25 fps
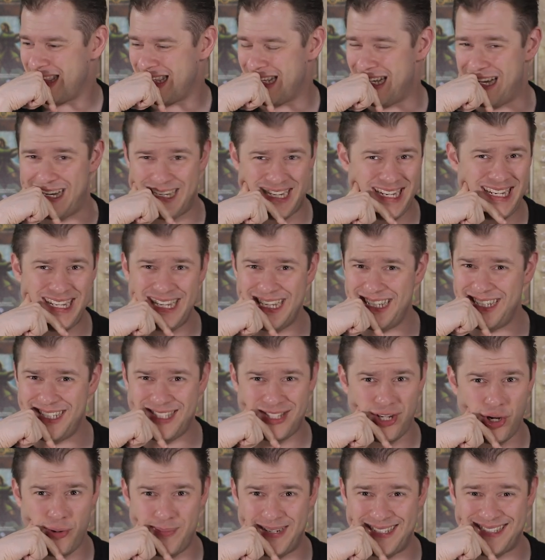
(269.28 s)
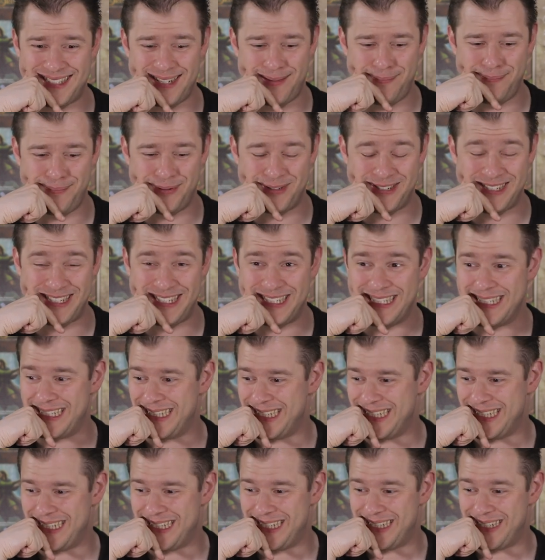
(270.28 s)
I need it in the tomb at some point.
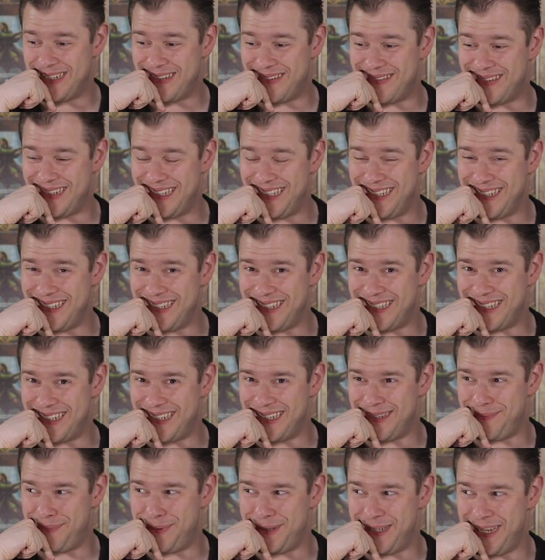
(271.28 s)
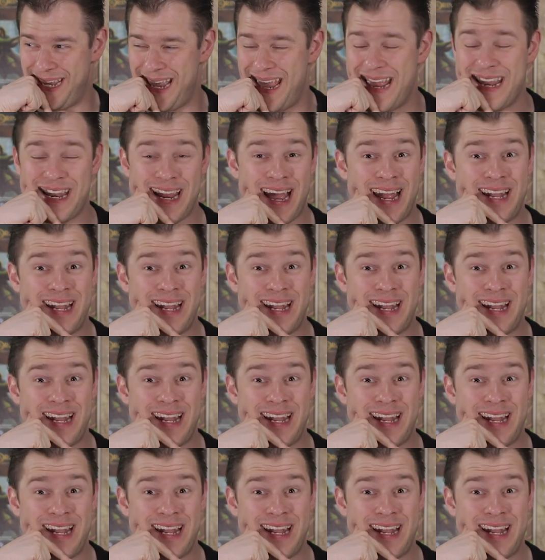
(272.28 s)
When's a good time to put it in?